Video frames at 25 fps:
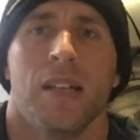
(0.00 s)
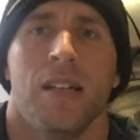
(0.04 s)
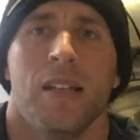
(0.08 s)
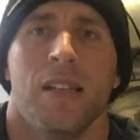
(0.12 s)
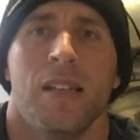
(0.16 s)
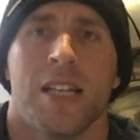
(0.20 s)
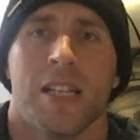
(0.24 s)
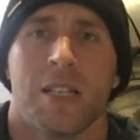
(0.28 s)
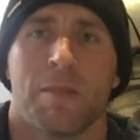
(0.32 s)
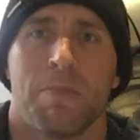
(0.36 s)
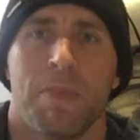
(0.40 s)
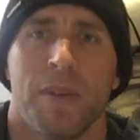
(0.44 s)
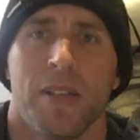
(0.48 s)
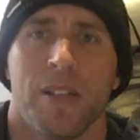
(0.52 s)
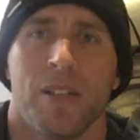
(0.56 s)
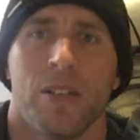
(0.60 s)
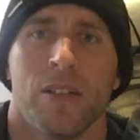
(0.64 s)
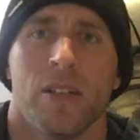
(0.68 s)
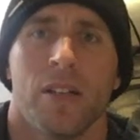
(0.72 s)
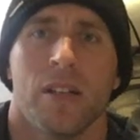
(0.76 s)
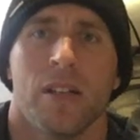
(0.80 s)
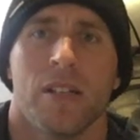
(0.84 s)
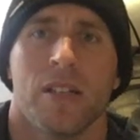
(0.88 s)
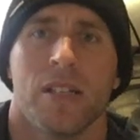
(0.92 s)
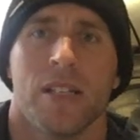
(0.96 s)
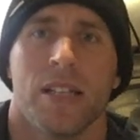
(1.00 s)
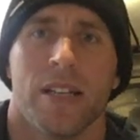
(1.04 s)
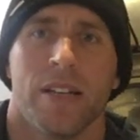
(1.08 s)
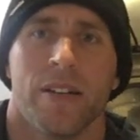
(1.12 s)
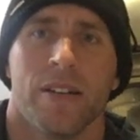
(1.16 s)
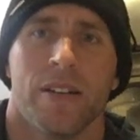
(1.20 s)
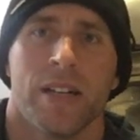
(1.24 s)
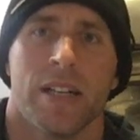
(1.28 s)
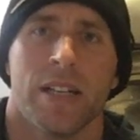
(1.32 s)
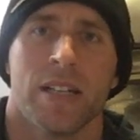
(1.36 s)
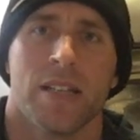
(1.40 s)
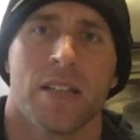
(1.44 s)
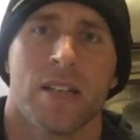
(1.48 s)
this build
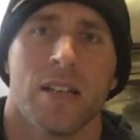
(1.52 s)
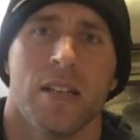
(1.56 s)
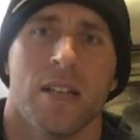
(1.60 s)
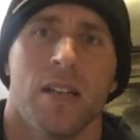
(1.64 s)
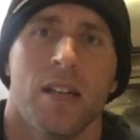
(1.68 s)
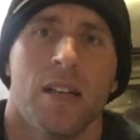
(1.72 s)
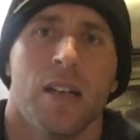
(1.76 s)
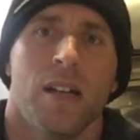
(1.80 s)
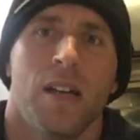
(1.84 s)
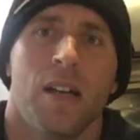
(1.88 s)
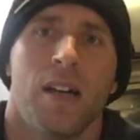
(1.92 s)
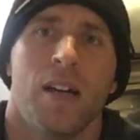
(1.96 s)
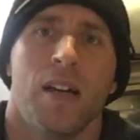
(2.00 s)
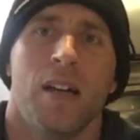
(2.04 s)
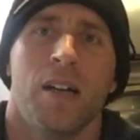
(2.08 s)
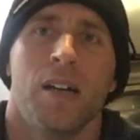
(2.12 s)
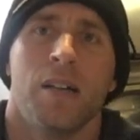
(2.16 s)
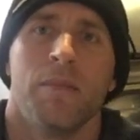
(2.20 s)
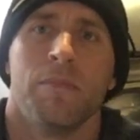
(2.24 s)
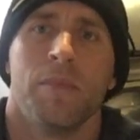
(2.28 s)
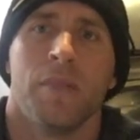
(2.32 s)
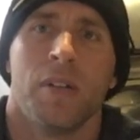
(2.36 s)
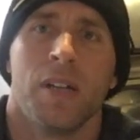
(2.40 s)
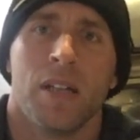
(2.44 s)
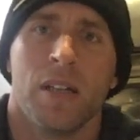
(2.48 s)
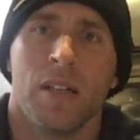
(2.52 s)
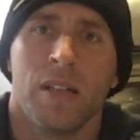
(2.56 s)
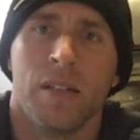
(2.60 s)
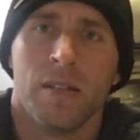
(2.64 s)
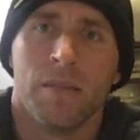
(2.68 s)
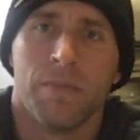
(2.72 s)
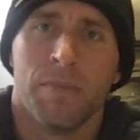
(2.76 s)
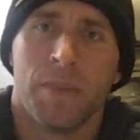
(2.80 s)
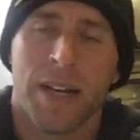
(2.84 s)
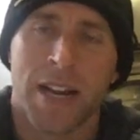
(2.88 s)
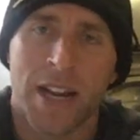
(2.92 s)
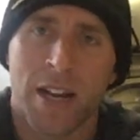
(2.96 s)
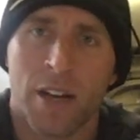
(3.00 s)
series.
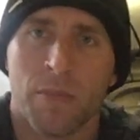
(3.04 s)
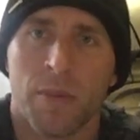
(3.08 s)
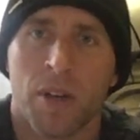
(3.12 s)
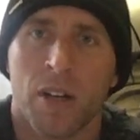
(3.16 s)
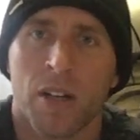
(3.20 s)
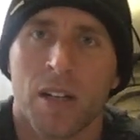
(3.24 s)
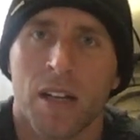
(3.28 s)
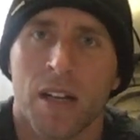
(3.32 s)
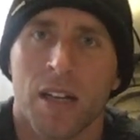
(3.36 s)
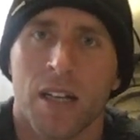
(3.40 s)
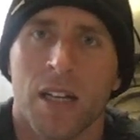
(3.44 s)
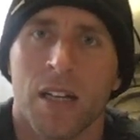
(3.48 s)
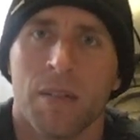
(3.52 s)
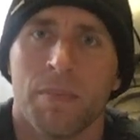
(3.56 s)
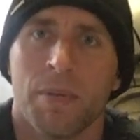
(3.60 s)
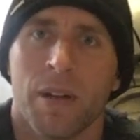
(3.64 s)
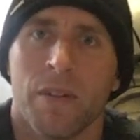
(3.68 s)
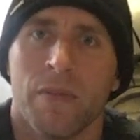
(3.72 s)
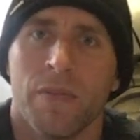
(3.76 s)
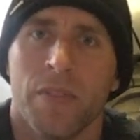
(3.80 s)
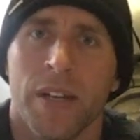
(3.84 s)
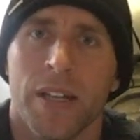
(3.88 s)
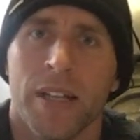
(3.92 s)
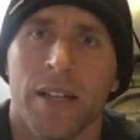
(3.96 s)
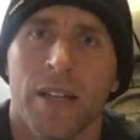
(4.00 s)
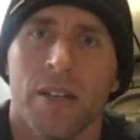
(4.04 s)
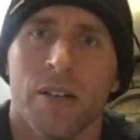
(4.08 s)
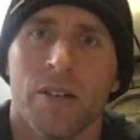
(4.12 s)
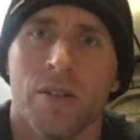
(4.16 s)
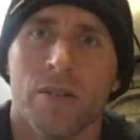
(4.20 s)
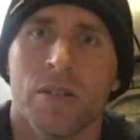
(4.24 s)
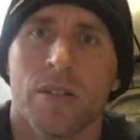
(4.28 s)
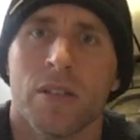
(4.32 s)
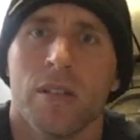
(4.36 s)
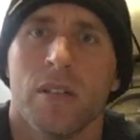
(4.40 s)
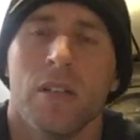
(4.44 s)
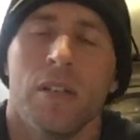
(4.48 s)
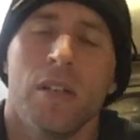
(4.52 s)
But now I'm all caught up on
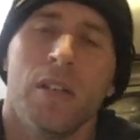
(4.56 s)
videos.